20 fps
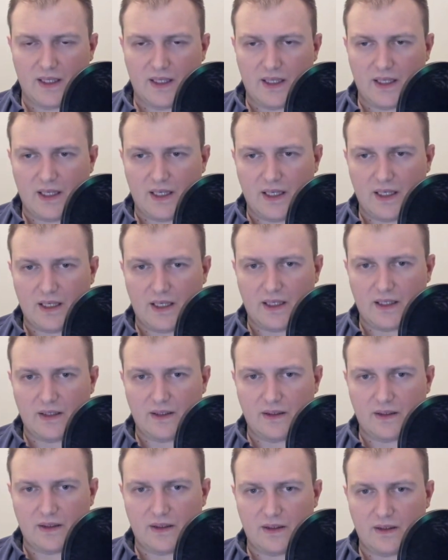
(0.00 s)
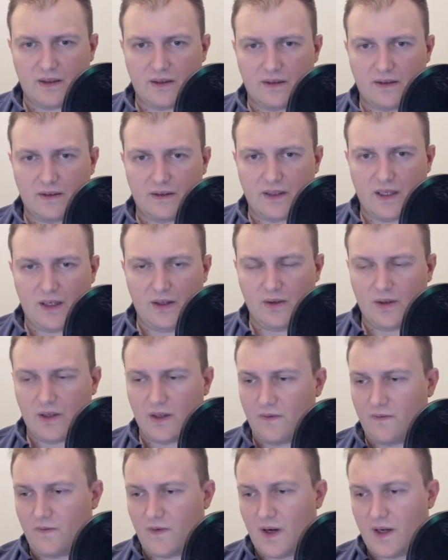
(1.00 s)
and then you
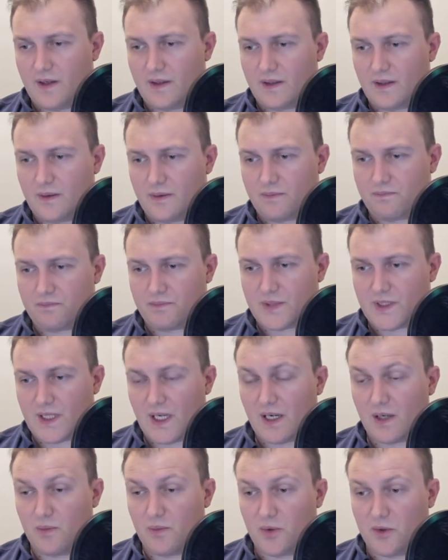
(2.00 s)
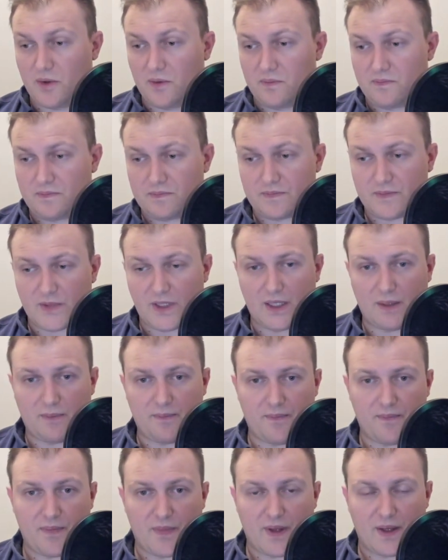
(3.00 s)
can find a staking pool, right?
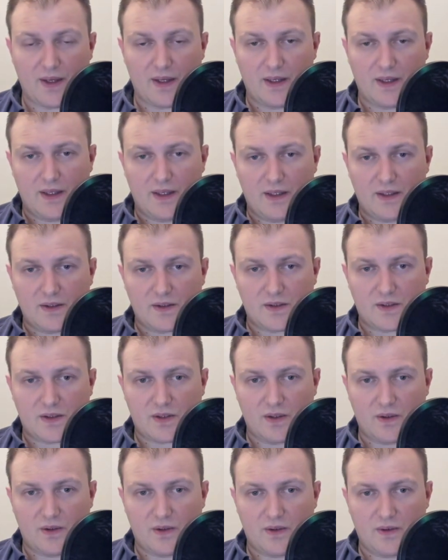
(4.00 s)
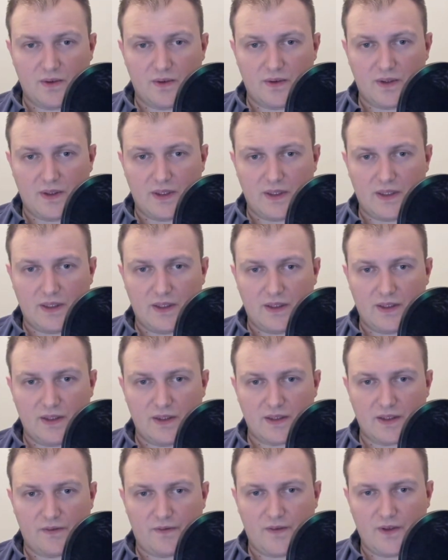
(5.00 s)
So
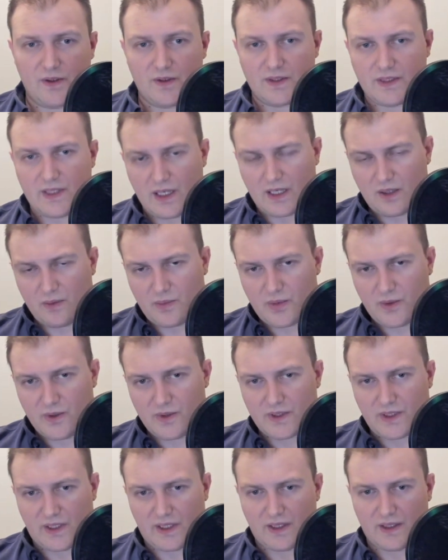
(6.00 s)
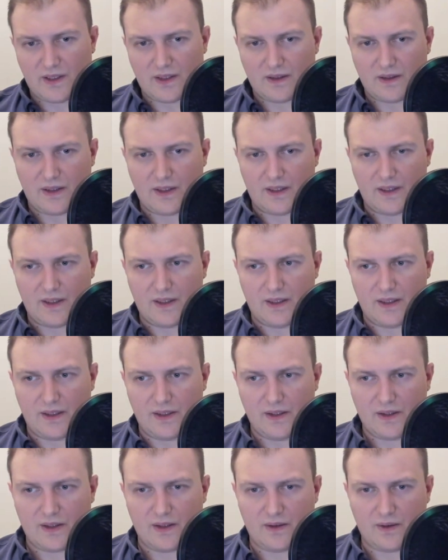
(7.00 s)
there's a few staking pools here.
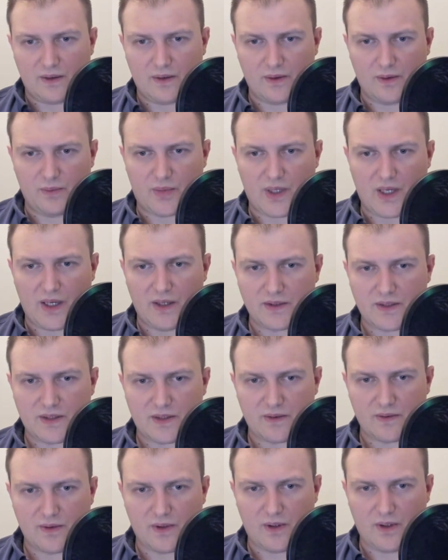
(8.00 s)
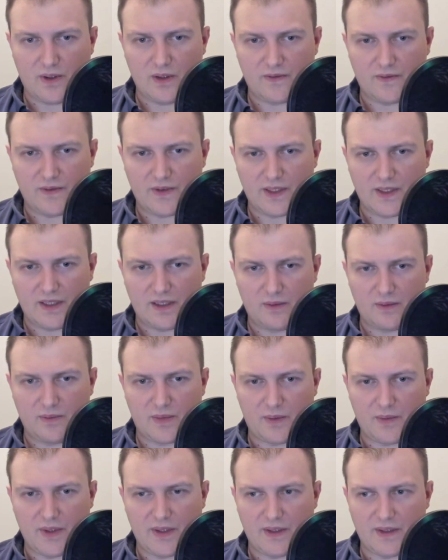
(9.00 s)
You can go browse through all of them.
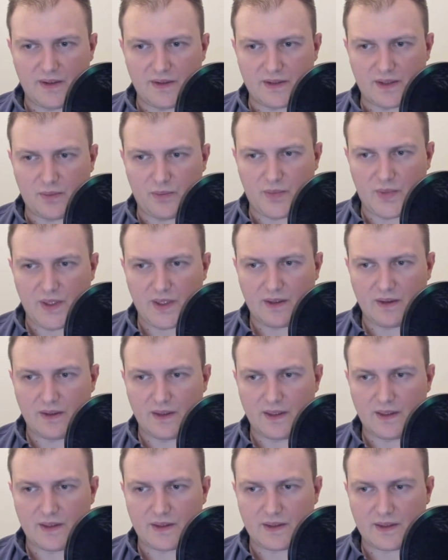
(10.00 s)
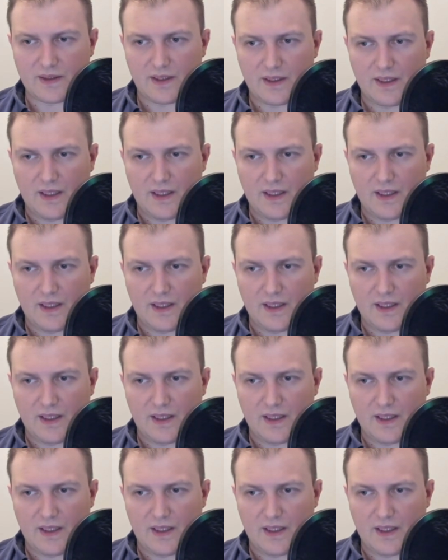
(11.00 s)
I mean, there's a big list.